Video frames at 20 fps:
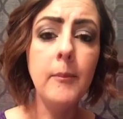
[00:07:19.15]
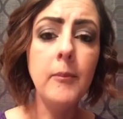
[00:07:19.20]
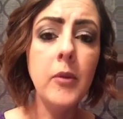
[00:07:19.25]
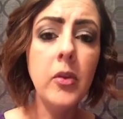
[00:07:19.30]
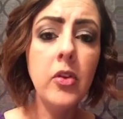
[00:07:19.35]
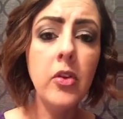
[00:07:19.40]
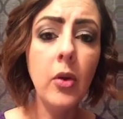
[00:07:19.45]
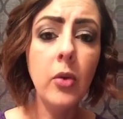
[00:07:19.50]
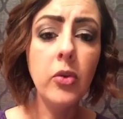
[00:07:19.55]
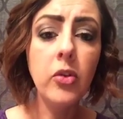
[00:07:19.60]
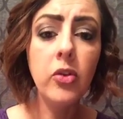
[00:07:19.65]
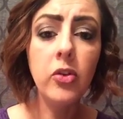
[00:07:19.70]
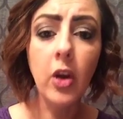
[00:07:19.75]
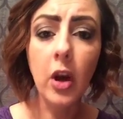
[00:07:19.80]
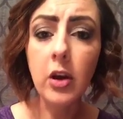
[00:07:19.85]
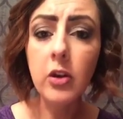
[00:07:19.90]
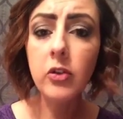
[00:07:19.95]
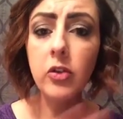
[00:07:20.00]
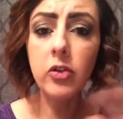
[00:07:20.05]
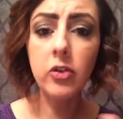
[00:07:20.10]
So
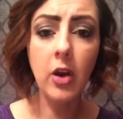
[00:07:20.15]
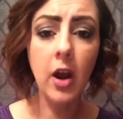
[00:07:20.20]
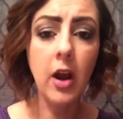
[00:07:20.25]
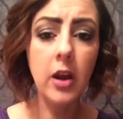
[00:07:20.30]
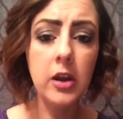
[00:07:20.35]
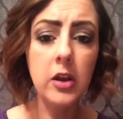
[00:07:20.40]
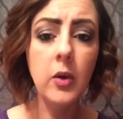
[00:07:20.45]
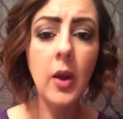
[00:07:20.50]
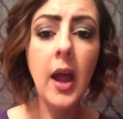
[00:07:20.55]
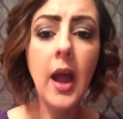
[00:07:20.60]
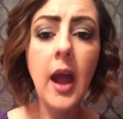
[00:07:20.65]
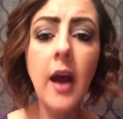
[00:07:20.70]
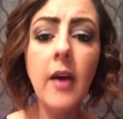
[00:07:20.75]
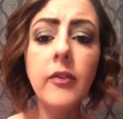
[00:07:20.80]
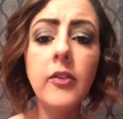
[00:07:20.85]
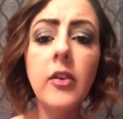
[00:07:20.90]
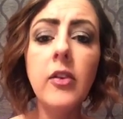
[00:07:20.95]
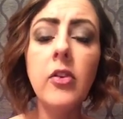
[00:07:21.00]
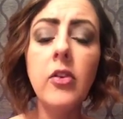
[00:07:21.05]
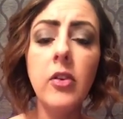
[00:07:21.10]
start strong. You have
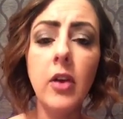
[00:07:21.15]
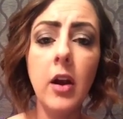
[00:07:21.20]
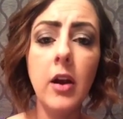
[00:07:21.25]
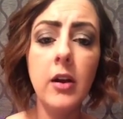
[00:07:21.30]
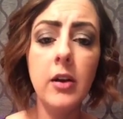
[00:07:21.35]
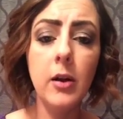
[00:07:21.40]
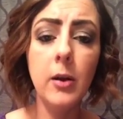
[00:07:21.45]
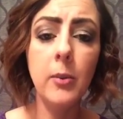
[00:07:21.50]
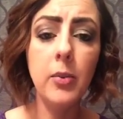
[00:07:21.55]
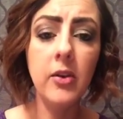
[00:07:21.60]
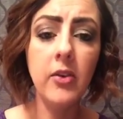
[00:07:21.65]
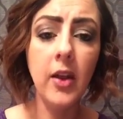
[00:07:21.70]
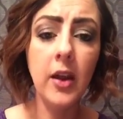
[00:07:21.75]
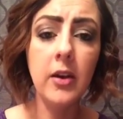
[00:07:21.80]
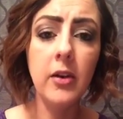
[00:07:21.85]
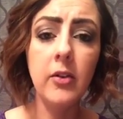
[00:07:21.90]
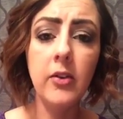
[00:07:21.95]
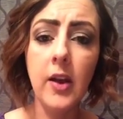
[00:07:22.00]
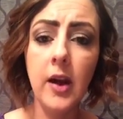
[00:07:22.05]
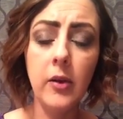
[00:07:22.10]
to start your
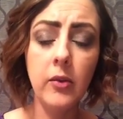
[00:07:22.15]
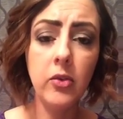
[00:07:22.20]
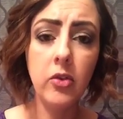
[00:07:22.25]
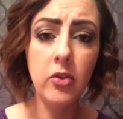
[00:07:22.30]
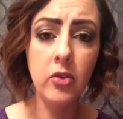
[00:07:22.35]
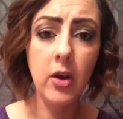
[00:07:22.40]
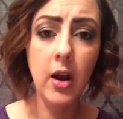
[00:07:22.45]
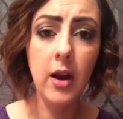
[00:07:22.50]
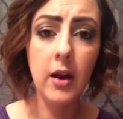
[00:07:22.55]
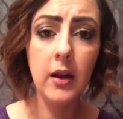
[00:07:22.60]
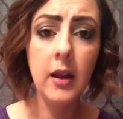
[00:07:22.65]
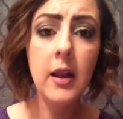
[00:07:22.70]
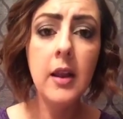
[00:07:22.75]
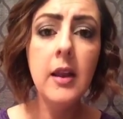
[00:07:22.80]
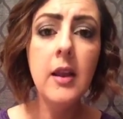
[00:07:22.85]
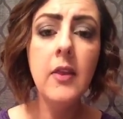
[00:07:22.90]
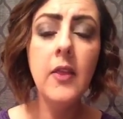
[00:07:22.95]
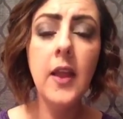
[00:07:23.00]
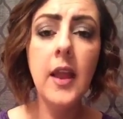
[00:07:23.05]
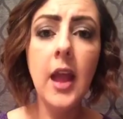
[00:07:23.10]
presenters out strong.
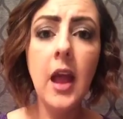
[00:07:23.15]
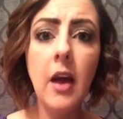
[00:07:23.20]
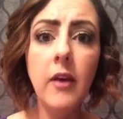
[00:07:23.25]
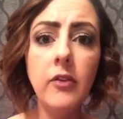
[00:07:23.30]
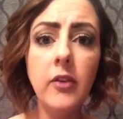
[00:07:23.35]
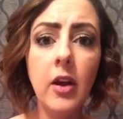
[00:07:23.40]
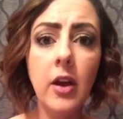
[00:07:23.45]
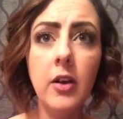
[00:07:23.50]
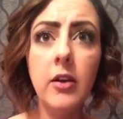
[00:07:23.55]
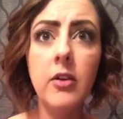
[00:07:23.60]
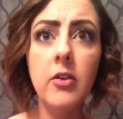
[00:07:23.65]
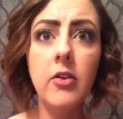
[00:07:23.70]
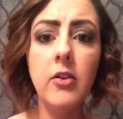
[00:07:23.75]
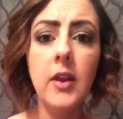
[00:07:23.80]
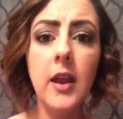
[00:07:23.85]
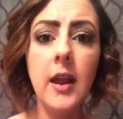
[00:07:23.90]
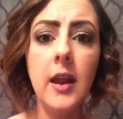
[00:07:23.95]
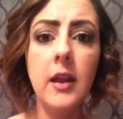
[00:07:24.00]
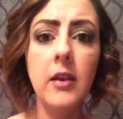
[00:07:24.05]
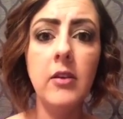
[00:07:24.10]
They have to
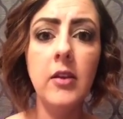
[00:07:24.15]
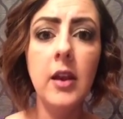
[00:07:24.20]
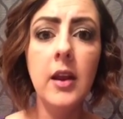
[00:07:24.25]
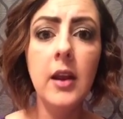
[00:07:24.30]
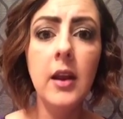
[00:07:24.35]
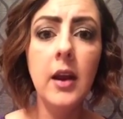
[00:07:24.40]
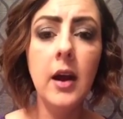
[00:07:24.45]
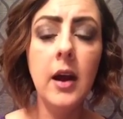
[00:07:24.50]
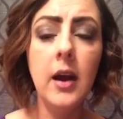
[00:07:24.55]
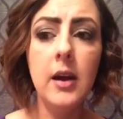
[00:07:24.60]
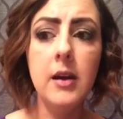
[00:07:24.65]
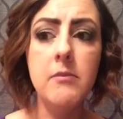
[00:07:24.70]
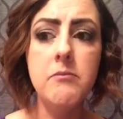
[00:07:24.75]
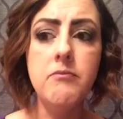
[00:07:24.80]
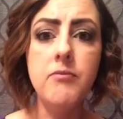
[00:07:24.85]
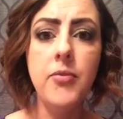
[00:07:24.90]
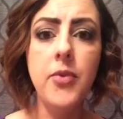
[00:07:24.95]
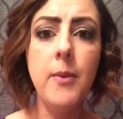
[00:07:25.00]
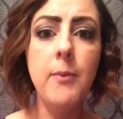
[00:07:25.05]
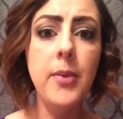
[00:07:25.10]
understand
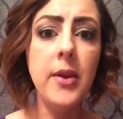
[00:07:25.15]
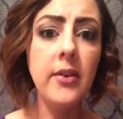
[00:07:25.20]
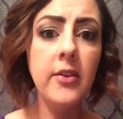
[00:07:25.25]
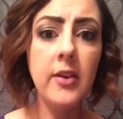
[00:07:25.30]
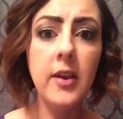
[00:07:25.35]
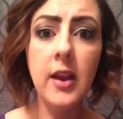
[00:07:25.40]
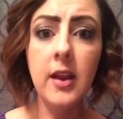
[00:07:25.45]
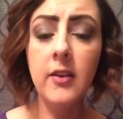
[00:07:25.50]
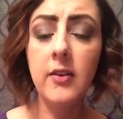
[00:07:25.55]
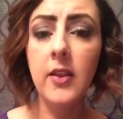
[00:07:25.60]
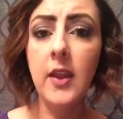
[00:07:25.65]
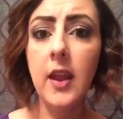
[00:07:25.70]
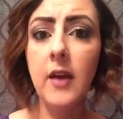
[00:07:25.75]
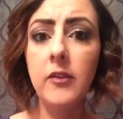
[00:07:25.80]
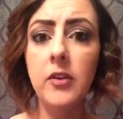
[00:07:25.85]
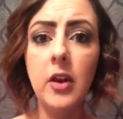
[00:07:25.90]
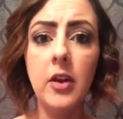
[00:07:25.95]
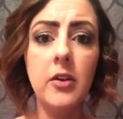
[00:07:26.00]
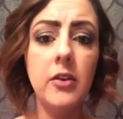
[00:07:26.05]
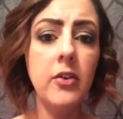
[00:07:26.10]
the business. They have
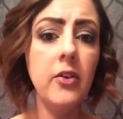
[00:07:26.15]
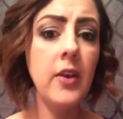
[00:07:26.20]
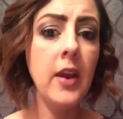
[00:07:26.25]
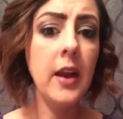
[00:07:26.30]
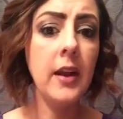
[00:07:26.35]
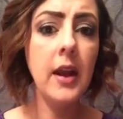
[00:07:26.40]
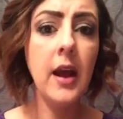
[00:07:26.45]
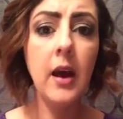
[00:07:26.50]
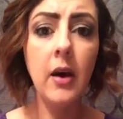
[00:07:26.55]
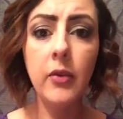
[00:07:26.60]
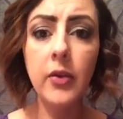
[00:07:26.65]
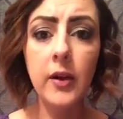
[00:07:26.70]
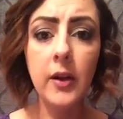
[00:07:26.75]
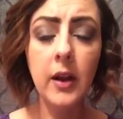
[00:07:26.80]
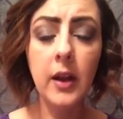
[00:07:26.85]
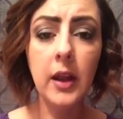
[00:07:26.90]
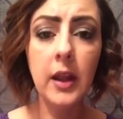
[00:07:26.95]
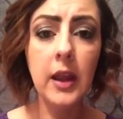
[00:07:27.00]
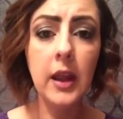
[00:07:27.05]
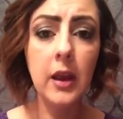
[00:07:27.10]
to understand how they're
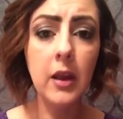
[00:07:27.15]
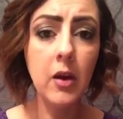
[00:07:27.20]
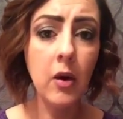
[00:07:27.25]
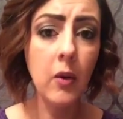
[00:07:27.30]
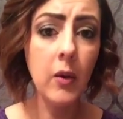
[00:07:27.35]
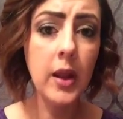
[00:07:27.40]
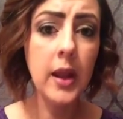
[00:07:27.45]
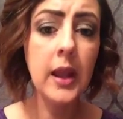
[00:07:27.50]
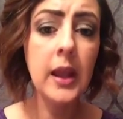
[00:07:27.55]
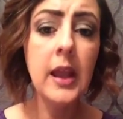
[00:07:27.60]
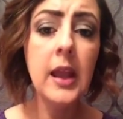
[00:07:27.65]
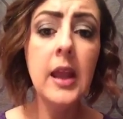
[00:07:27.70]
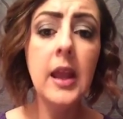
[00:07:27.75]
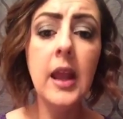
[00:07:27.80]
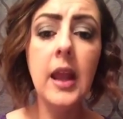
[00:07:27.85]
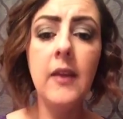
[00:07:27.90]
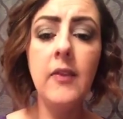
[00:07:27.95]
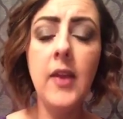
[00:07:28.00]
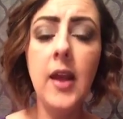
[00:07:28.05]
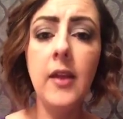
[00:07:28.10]
going to get going.
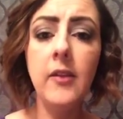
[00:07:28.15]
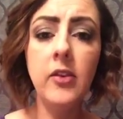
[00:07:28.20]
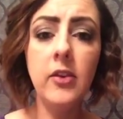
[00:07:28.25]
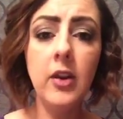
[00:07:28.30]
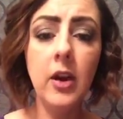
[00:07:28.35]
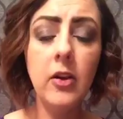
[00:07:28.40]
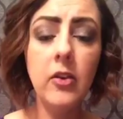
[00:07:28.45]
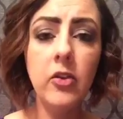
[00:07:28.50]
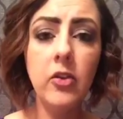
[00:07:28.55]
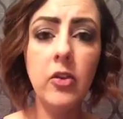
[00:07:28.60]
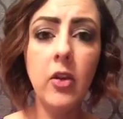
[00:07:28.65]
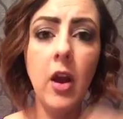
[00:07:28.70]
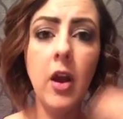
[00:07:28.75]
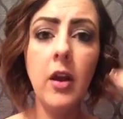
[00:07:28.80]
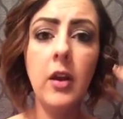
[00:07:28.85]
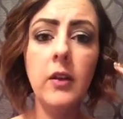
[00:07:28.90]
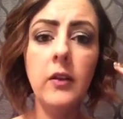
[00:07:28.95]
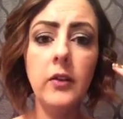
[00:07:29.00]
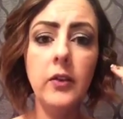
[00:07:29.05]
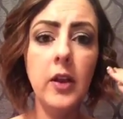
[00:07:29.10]
And that Start
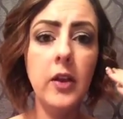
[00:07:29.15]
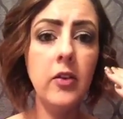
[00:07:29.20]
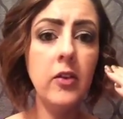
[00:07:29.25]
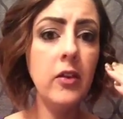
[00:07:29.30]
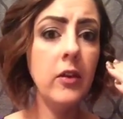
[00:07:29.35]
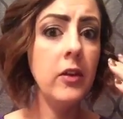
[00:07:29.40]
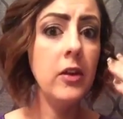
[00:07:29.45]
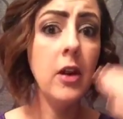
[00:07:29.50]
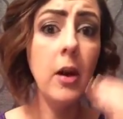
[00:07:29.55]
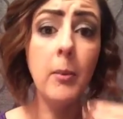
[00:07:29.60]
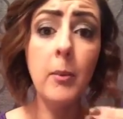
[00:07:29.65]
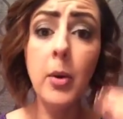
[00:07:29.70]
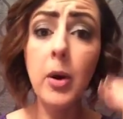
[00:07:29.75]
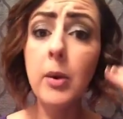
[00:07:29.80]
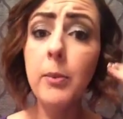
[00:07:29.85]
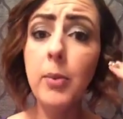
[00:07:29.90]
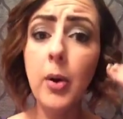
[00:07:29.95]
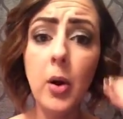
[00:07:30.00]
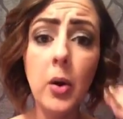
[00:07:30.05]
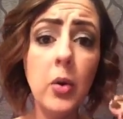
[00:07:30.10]
Strong, it's
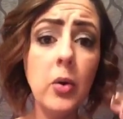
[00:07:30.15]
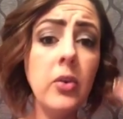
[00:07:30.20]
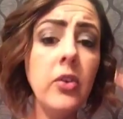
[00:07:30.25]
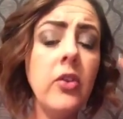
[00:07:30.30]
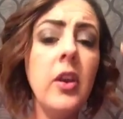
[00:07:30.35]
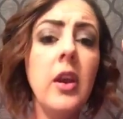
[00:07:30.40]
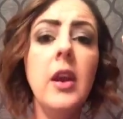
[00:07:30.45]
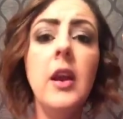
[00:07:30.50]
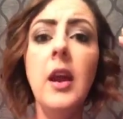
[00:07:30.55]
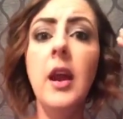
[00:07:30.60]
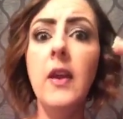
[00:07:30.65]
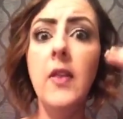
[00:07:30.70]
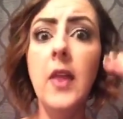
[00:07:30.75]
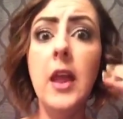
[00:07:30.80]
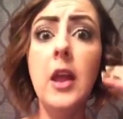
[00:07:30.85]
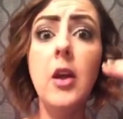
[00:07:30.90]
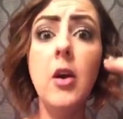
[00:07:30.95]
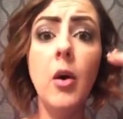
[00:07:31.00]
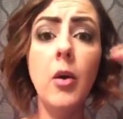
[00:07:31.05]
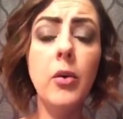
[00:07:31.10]
numbered posts, and
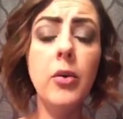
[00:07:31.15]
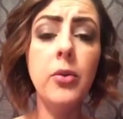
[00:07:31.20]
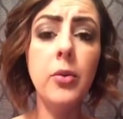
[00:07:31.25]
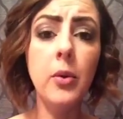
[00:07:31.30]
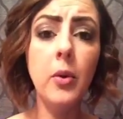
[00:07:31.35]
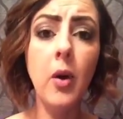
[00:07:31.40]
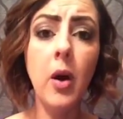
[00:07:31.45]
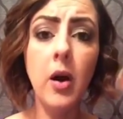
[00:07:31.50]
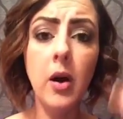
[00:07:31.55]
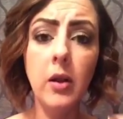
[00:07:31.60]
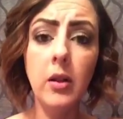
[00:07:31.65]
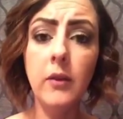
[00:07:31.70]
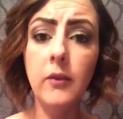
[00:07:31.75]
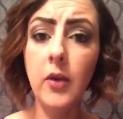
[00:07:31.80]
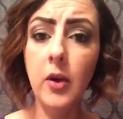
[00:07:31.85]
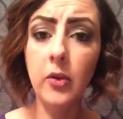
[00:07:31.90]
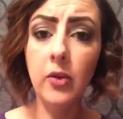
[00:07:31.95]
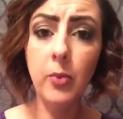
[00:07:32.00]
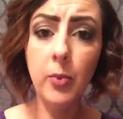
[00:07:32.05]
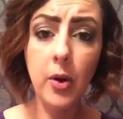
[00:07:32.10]
they go through all of
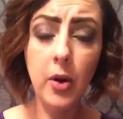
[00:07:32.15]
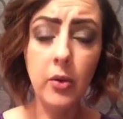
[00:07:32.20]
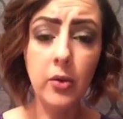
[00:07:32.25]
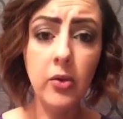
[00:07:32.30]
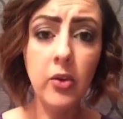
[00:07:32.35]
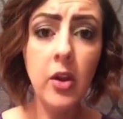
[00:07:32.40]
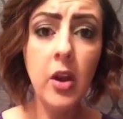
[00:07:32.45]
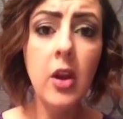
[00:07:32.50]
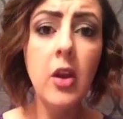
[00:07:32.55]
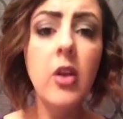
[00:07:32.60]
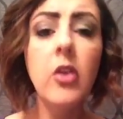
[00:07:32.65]
those posts.